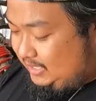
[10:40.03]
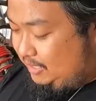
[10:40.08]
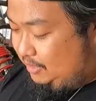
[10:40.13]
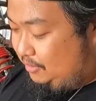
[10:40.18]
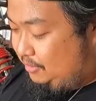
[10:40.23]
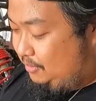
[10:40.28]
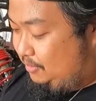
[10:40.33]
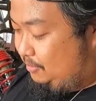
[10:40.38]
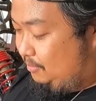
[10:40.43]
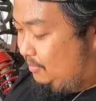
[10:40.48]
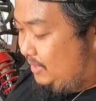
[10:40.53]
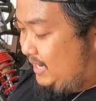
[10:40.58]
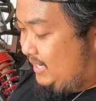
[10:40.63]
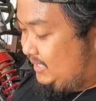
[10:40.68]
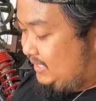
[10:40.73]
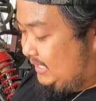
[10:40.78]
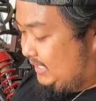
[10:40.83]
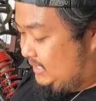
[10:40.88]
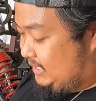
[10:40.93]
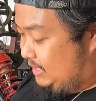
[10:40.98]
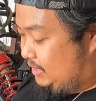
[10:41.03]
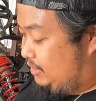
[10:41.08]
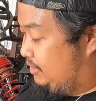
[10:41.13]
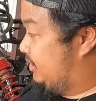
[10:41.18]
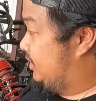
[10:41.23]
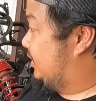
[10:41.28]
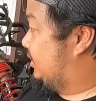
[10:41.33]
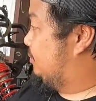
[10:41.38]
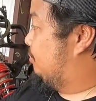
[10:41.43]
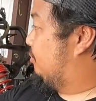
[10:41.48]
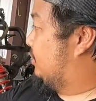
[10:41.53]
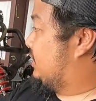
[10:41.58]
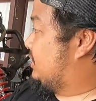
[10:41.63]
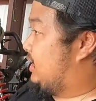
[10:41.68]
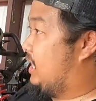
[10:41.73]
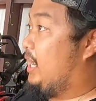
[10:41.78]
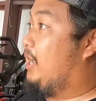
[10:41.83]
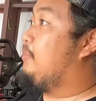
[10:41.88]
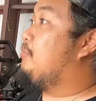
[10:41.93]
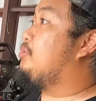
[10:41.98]
So we're at 600
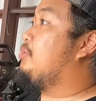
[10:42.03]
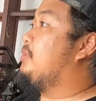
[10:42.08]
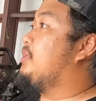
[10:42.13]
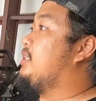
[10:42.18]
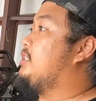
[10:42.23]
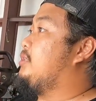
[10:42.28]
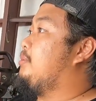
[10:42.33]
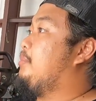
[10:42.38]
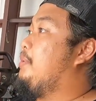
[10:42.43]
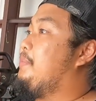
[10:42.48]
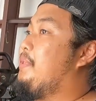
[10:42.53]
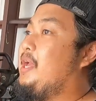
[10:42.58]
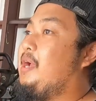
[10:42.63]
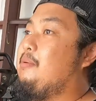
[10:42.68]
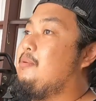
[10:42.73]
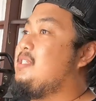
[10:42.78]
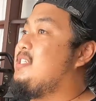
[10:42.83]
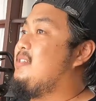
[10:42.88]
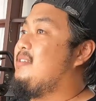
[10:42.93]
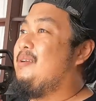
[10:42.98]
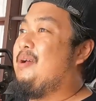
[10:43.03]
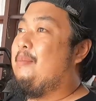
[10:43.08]
plus heim joints. Remember that was